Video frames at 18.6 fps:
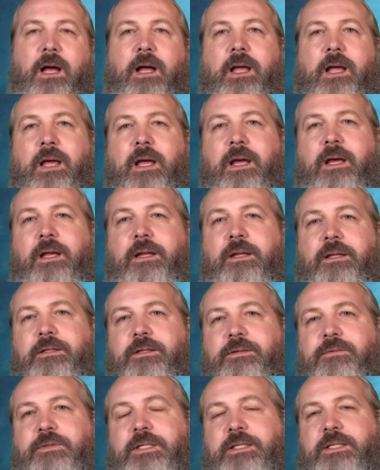And
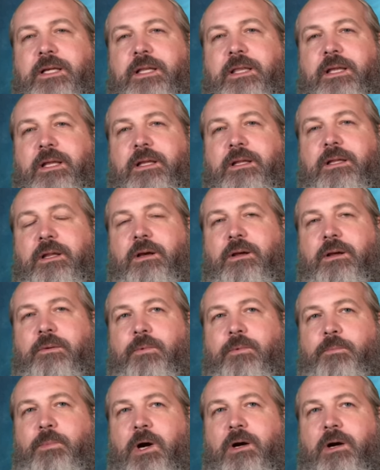to say that, no,
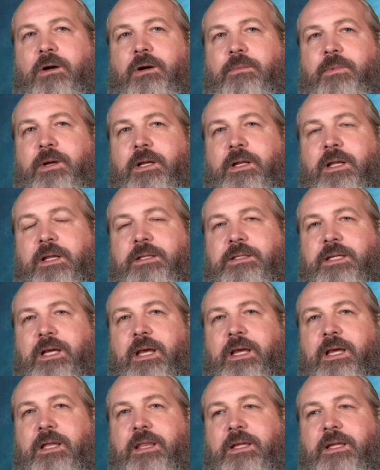Bart Ehrman is
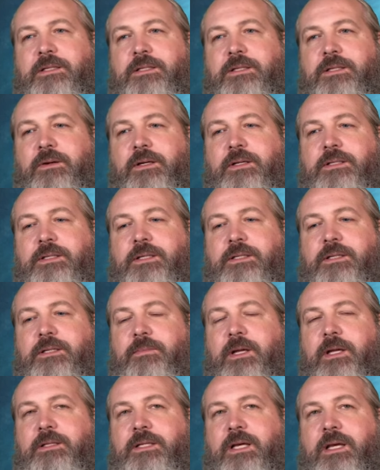taking this criticism
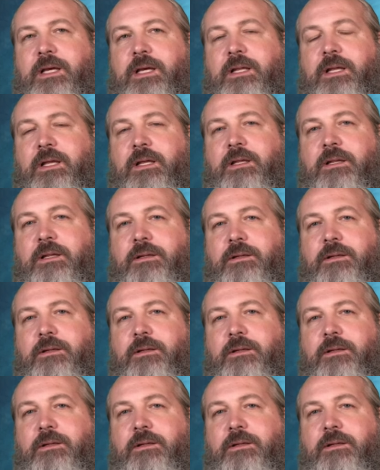and taking it